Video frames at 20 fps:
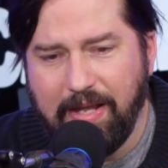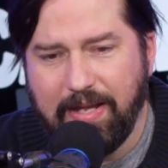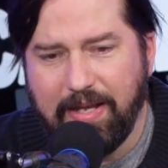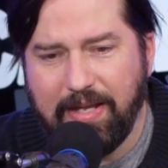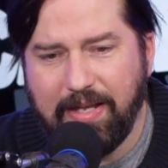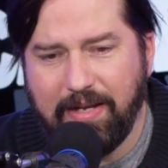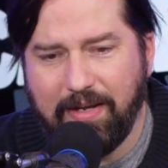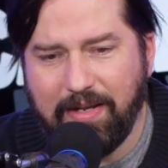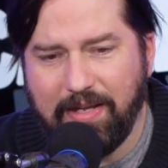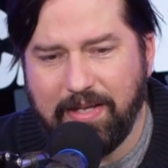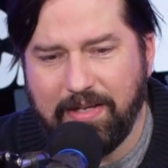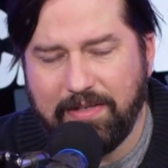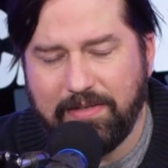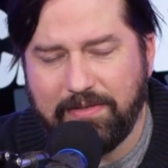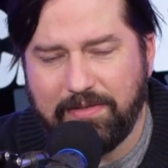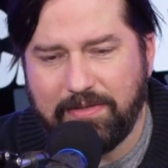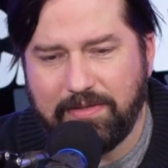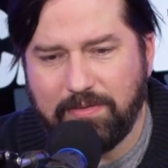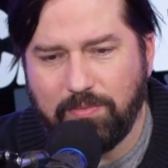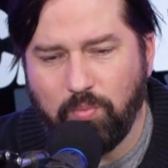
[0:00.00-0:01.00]
It
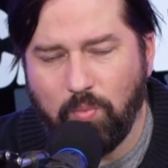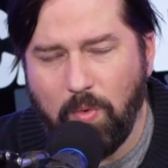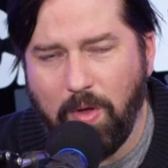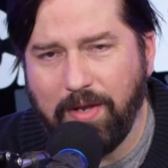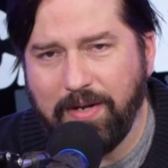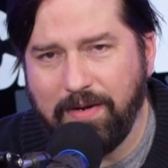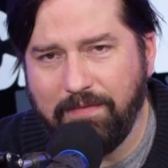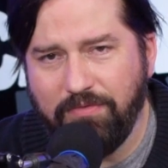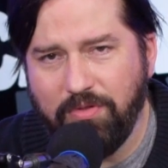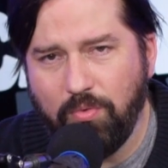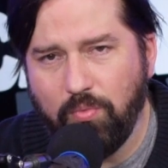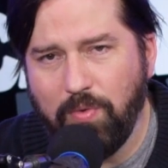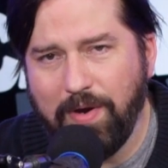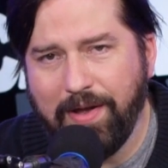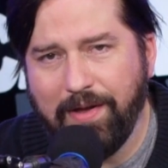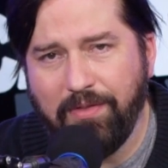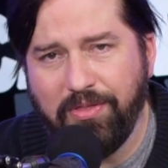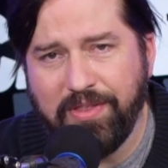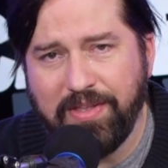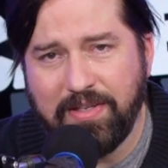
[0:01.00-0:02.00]
is one of the
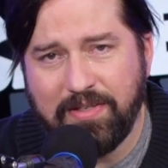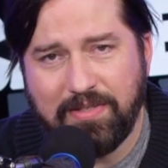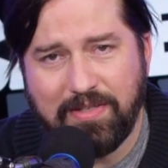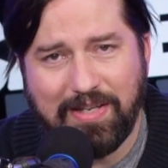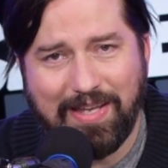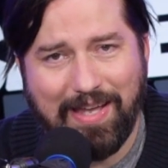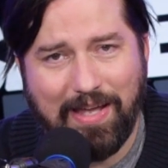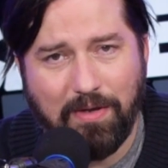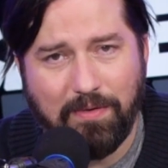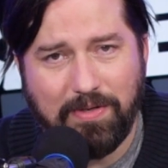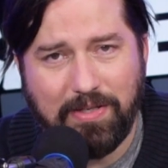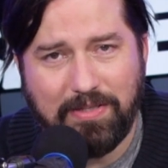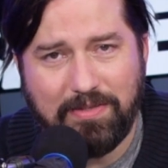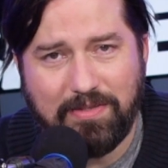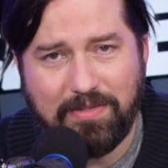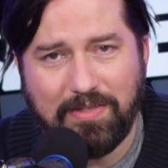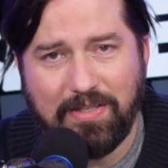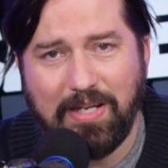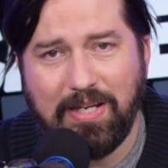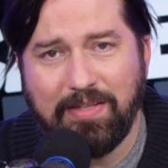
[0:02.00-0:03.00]
wealthiest
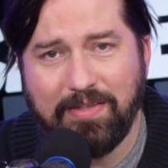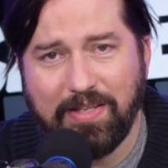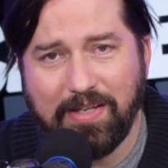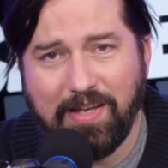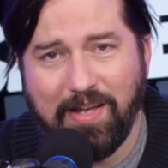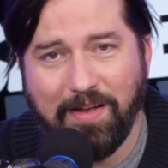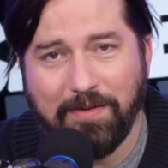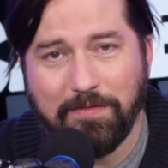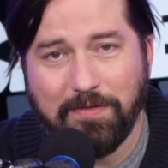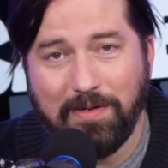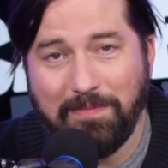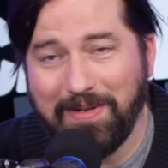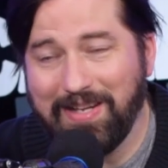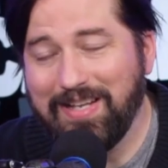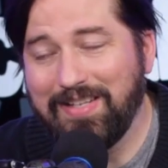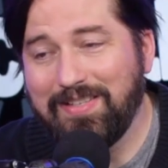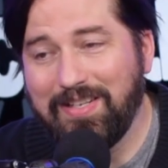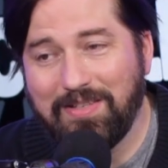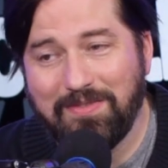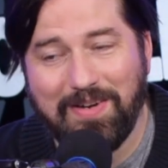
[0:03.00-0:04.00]
counties in the country
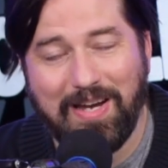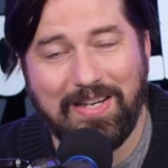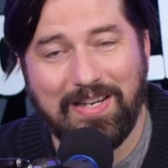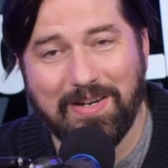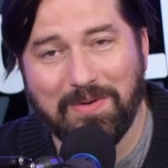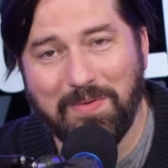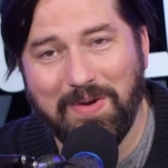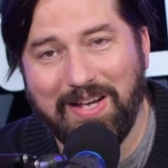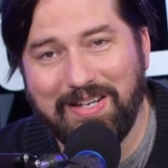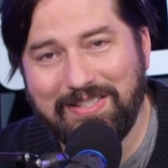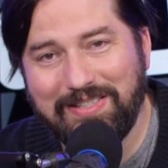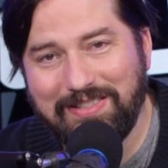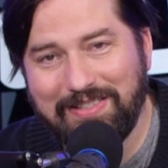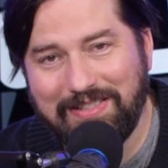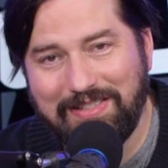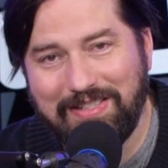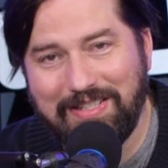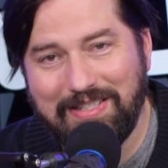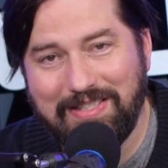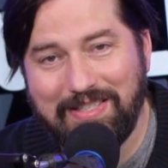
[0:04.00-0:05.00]
because it's right near
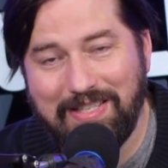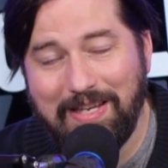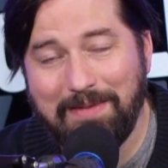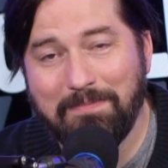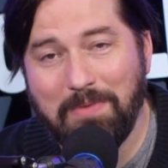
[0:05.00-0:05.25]
Washington, D.C.